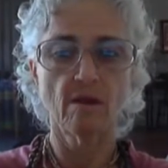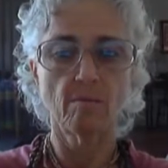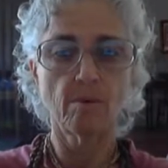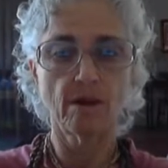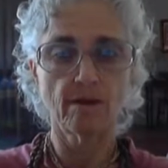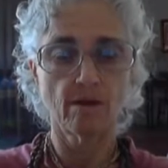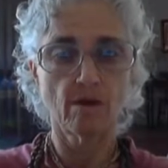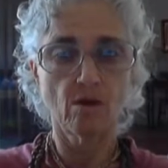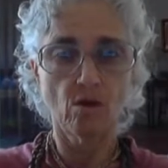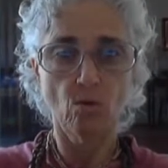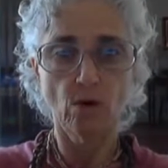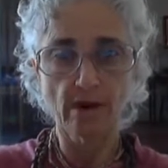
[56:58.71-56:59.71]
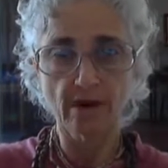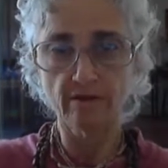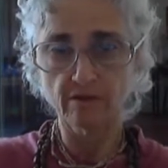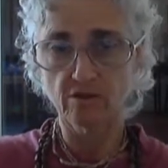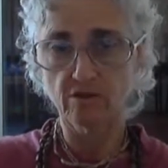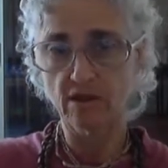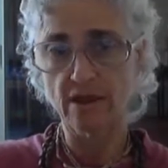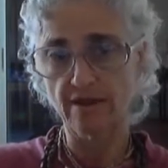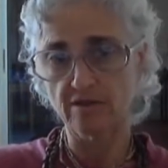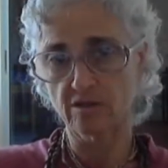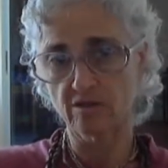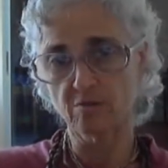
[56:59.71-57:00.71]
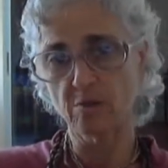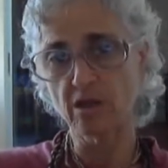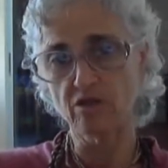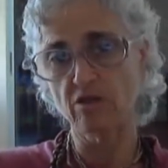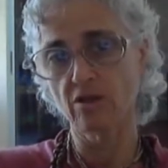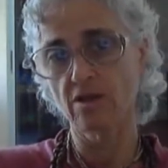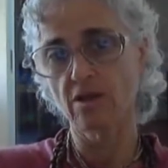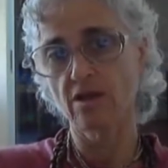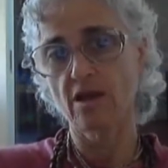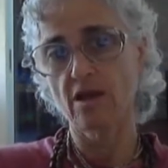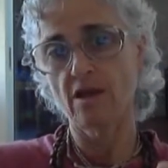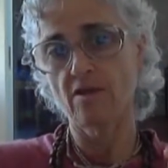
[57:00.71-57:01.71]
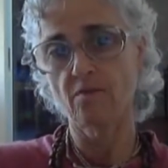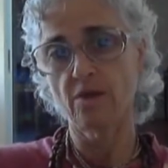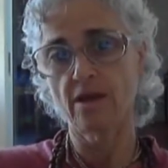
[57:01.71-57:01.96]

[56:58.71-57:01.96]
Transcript: But we're held to task, especially if we